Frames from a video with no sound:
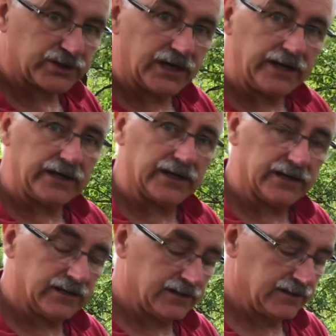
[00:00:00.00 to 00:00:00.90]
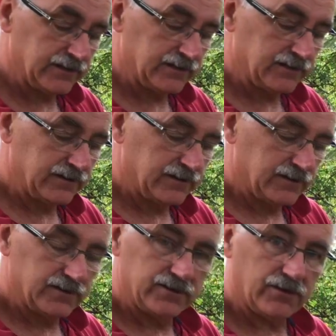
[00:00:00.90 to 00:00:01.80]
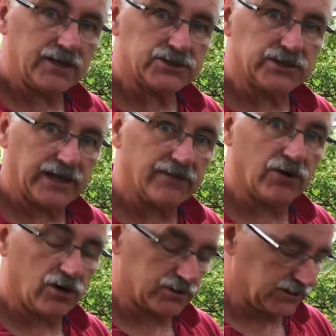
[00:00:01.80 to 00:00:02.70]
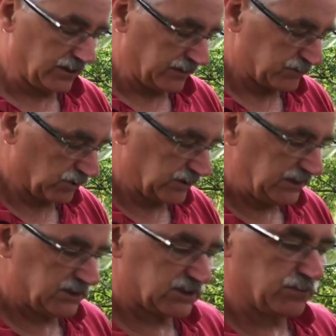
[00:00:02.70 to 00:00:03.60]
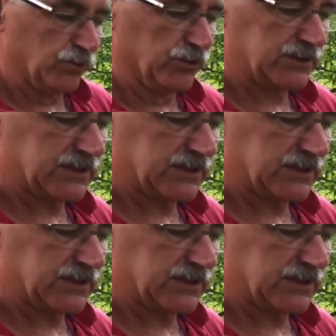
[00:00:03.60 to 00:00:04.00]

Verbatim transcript: your cutting in, you actually have a hard time. So these smooth